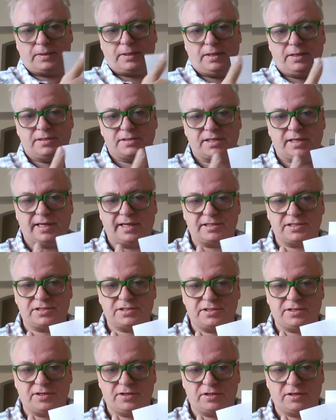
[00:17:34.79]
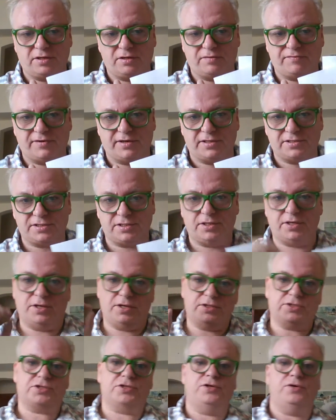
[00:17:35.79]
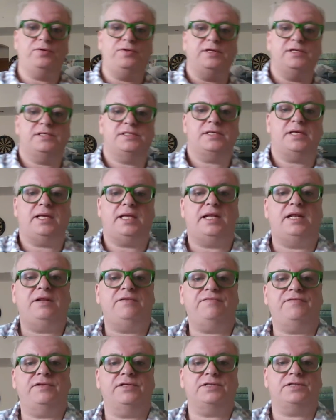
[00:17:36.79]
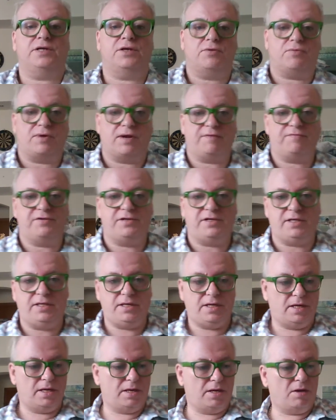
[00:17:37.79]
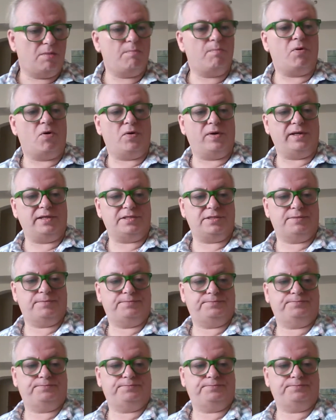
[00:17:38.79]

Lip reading: is connected to the other universe through this infinite gravity point.